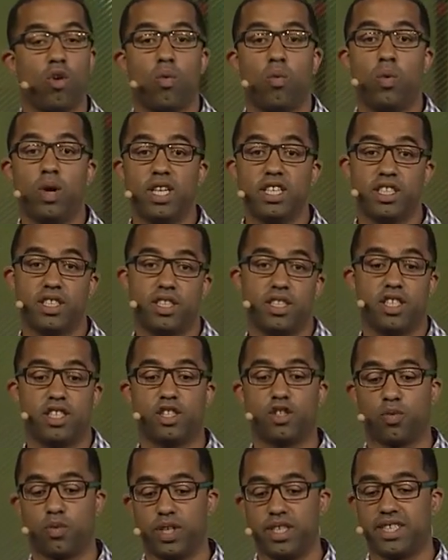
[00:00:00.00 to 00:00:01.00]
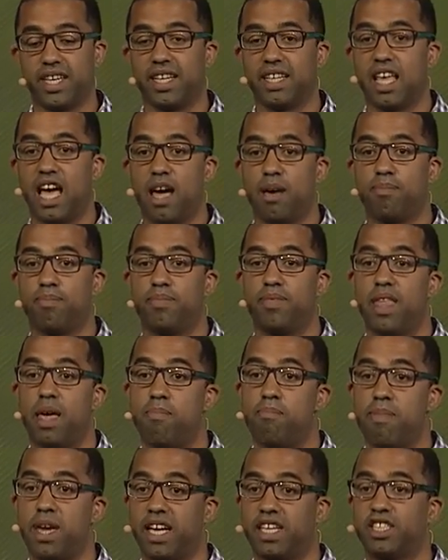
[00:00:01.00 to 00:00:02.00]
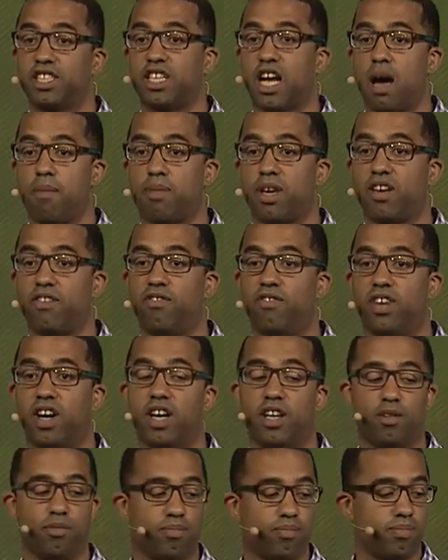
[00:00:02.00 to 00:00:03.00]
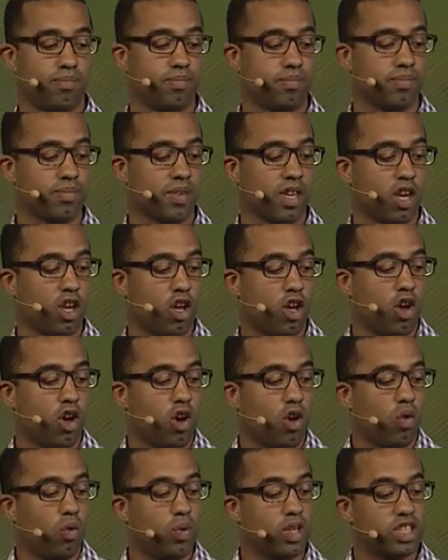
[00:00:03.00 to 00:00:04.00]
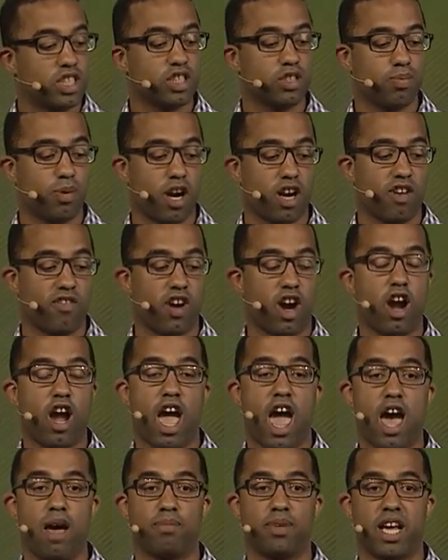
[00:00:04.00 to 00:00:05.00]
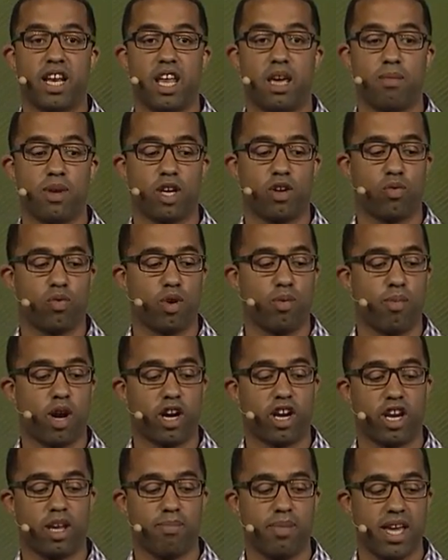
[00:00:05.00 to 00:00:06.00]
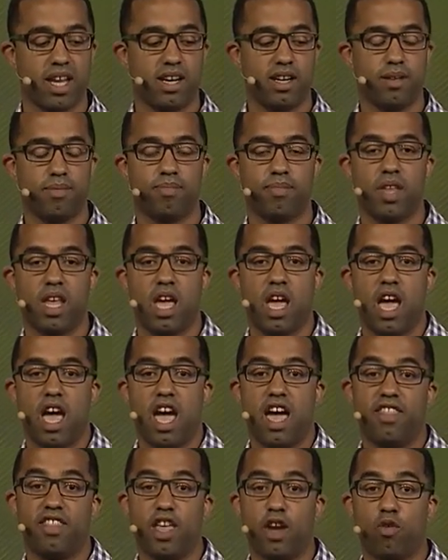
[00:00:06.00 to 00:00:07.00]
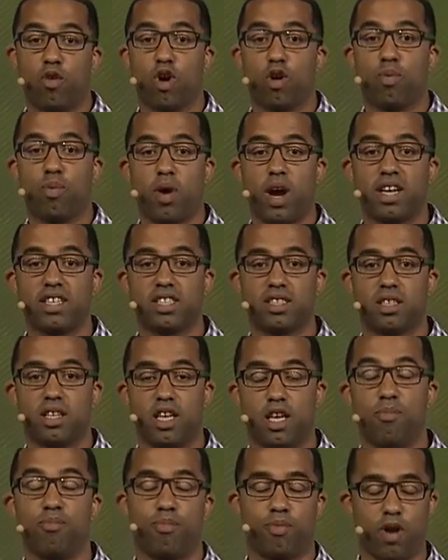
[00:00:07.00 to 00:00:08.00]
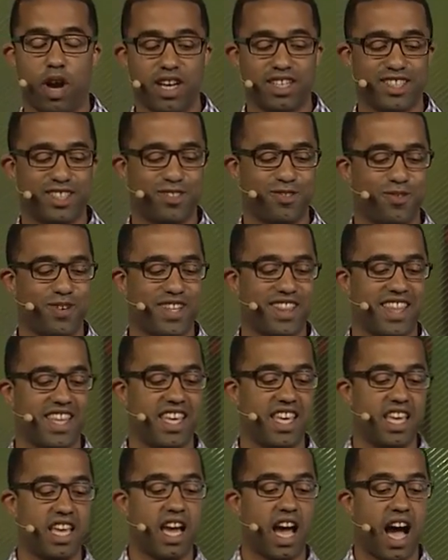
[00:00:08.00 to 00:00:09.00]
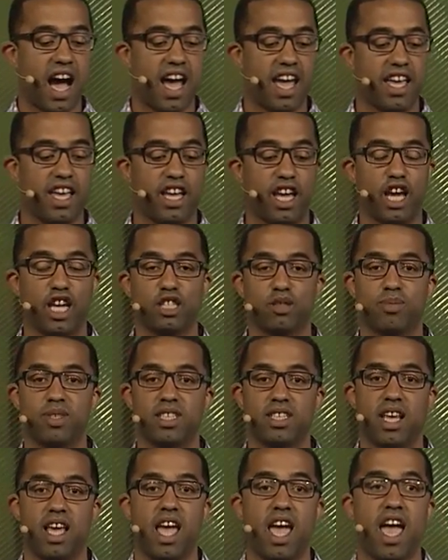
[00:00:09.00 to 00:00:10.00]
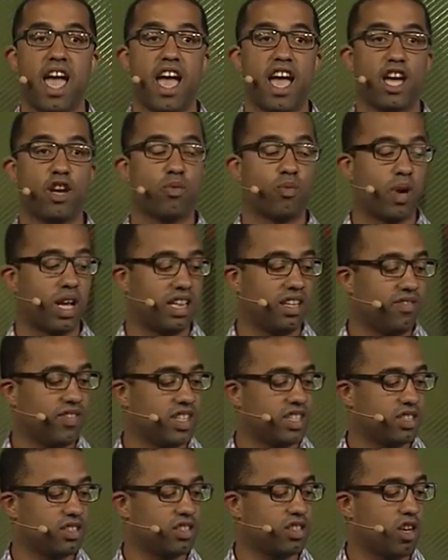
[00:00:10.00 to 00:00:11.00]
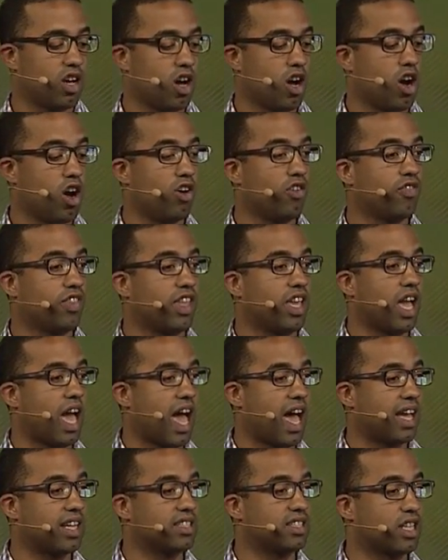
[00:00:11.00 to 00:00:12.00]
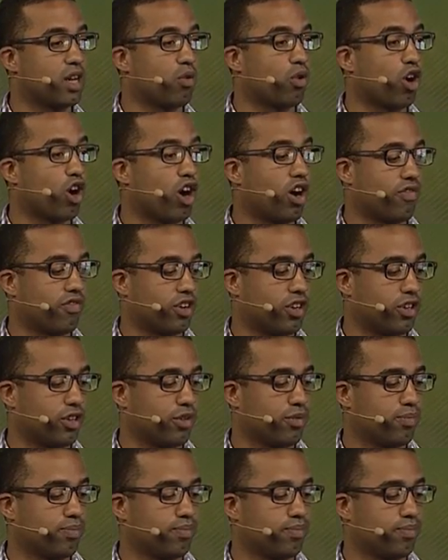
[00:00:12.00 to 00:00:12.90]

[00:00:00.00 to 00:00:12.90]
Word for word: Wish is a retail app that makes shopping fun. Wish is part of our App Dynamic Remarketing beta, and they were impressed with the high engagement and relevance of the ads that were offered.